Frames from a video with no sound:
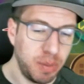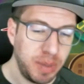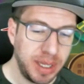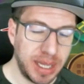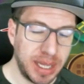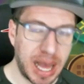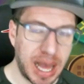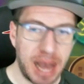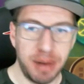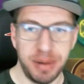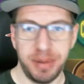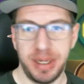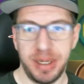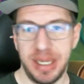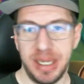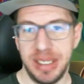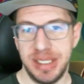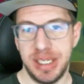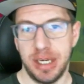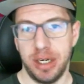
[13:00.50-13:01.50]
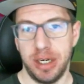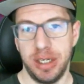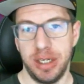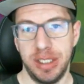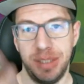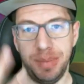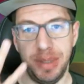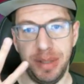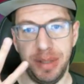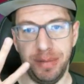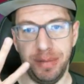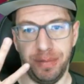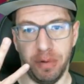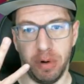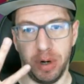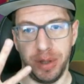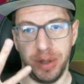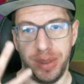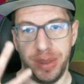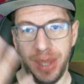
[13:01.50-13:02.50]
Wheel, I would consider it to be the
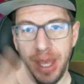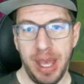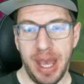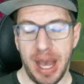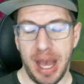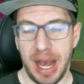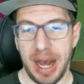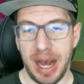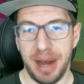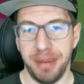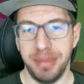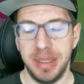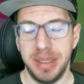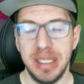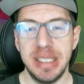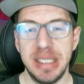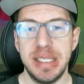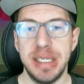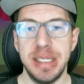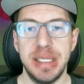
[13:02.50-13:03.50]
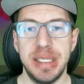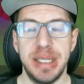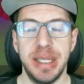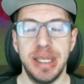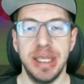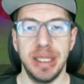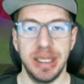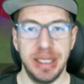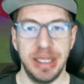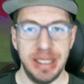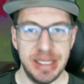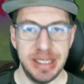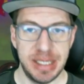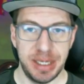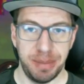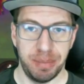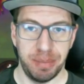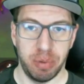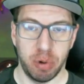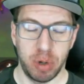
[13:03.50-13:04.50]
fourth. This is the least
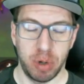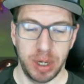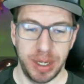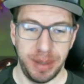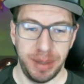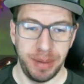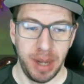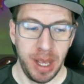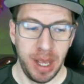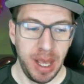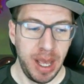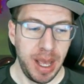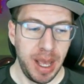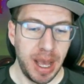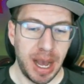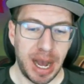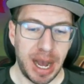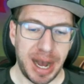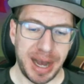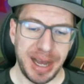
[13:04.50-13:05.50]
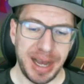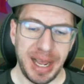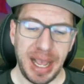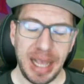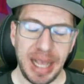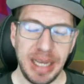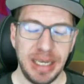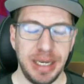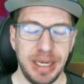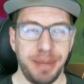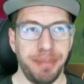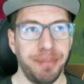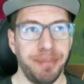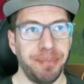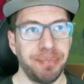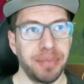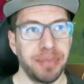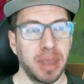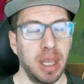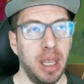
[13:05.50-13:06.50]
important.
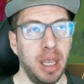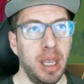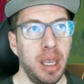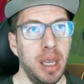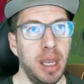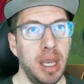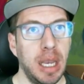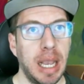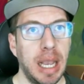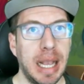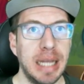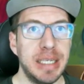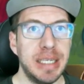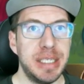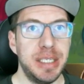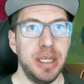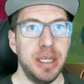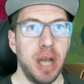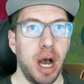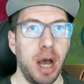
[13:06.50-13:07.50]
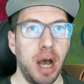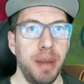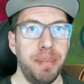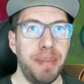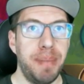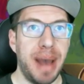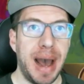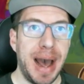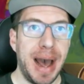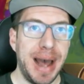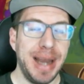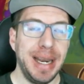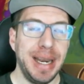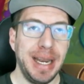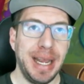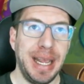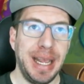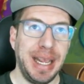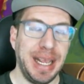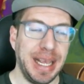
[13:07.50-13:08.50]
It's not
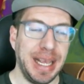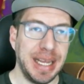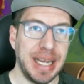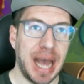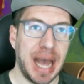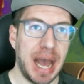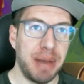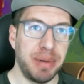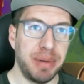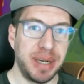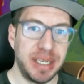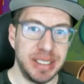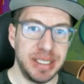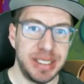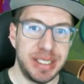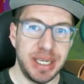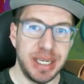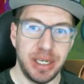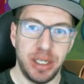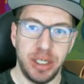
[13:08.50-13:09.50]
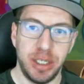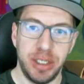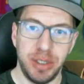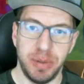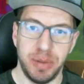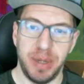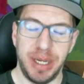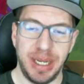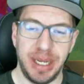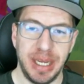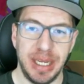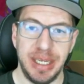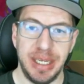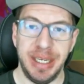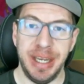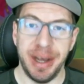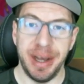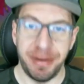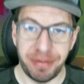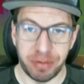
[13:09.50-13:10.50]
bad, and I would consider doing
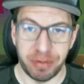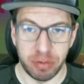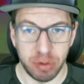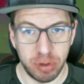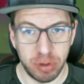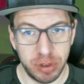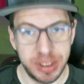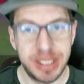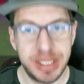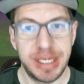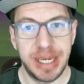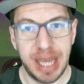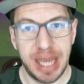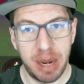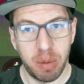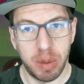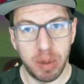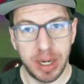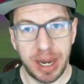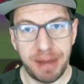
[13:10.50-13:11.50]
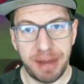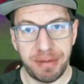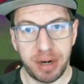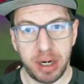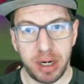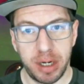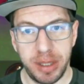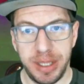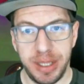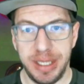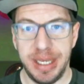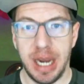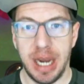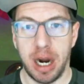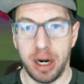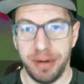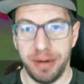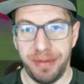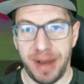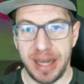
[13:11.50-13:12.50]
enough rolls to get whatever the
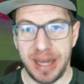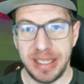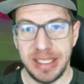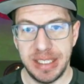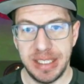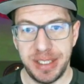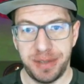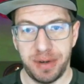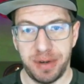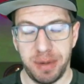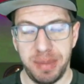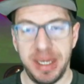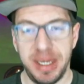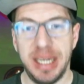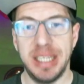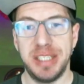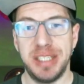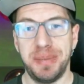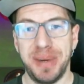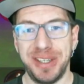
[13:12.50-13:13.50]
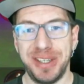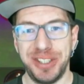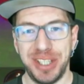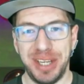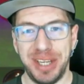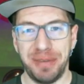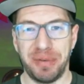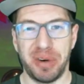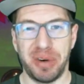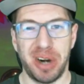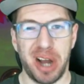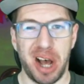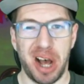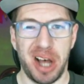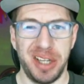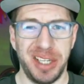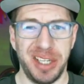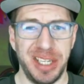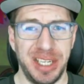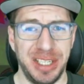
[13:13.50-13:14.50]
artifact is from it, especially if we're
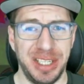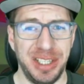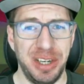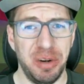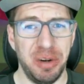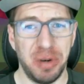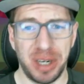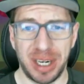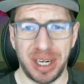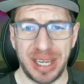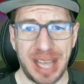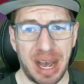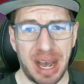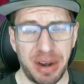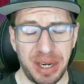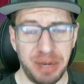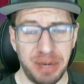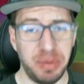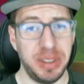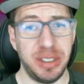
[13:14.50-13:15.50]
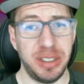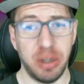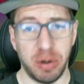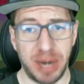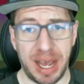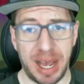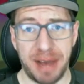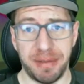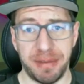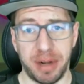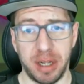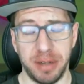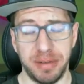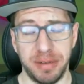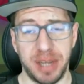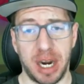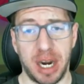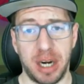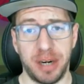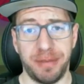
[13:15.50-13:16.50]
on a newer account and we don't have all
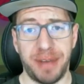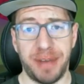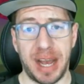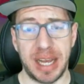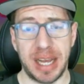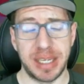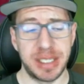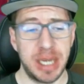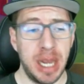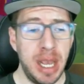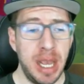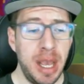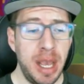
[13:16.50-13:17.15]
of the artifacts.